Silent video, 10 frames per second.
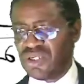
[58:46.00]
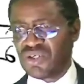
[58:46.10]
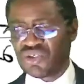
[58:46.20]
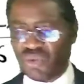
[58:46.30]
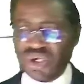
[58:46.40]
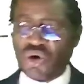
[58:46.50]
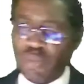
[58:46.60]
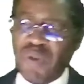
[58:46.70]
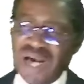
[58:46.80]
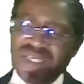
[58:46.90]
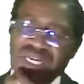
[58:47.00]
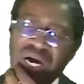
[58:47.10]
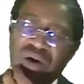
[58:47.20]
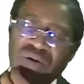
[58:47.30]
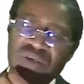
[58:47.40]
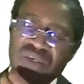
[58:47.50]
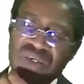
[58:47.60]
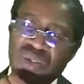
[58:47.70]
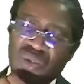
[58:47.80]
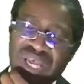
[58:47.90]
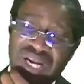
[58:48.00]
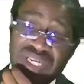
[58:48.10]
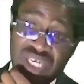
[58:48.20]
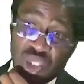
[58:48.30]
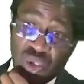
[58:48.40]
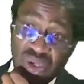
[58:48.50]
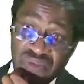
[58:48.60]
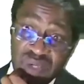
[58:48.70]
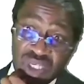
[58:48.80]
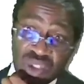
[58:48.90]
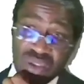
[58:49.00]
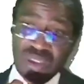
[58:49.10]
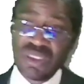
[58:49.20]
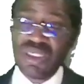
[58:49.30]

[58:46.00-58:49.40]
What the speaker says: So we go back now to the additional information.